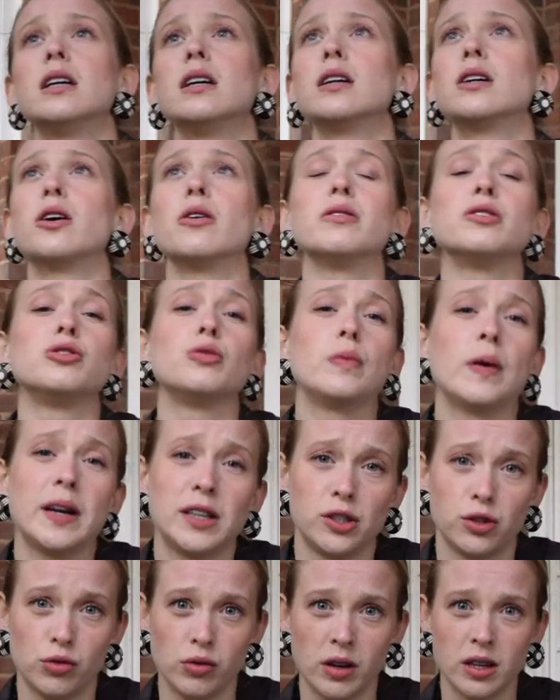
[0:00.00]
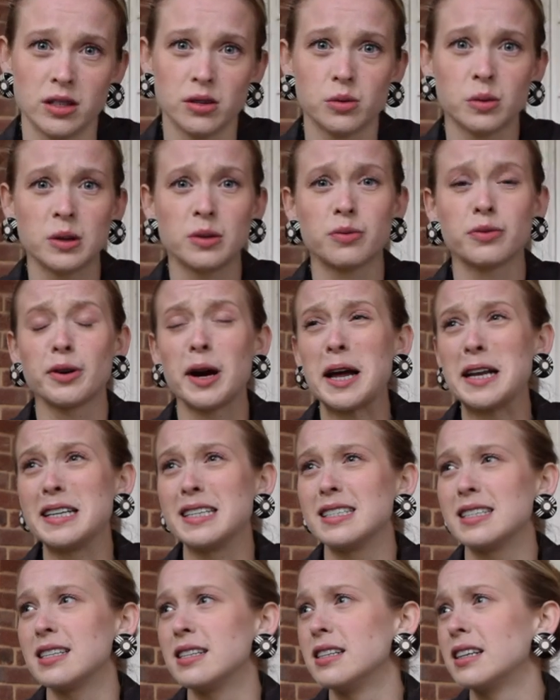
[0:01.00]
going to restaurants with
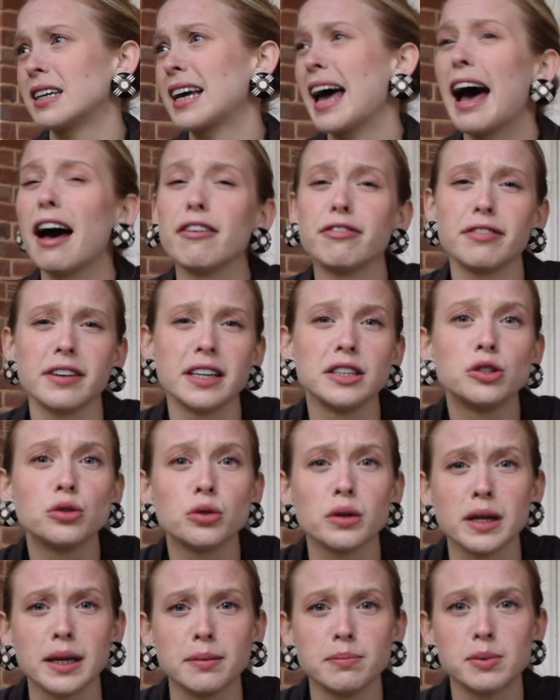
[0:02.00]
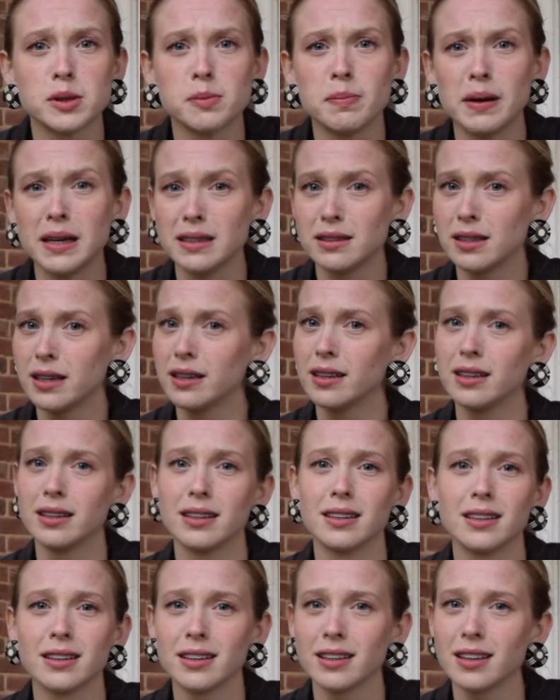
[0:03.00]
friends and the cafe trips, but
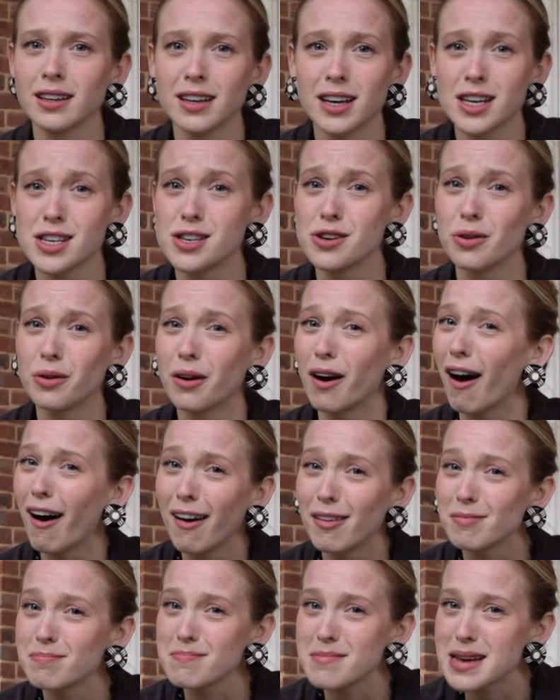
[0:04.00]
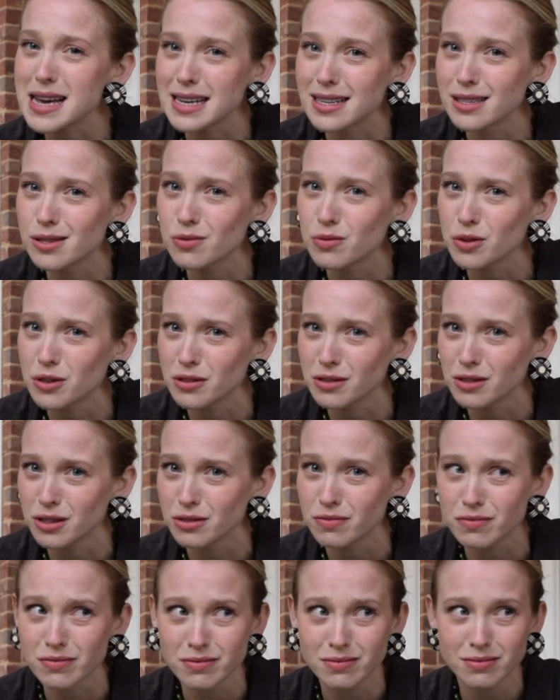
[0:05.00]
you can't miss what you
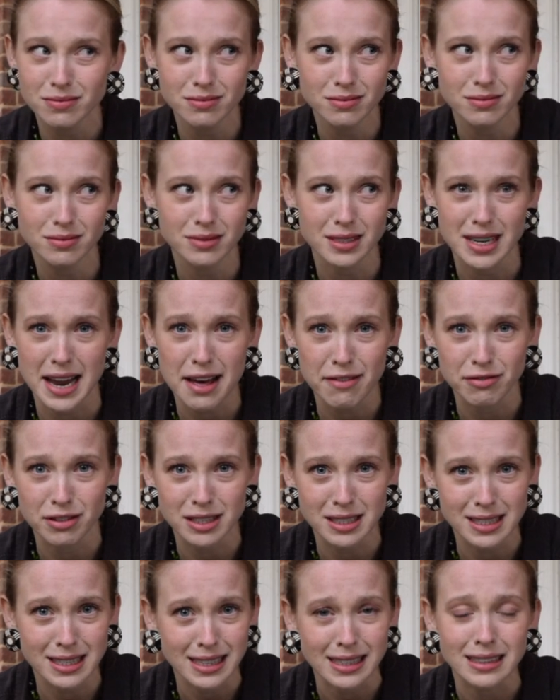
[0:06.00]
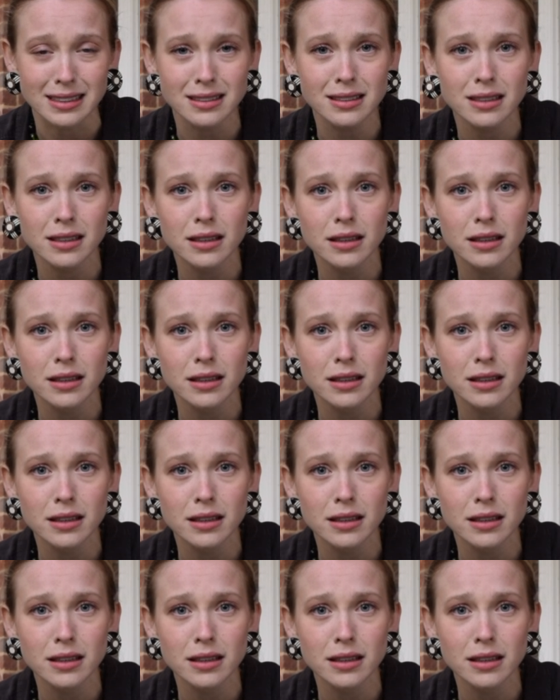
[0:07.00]
never did.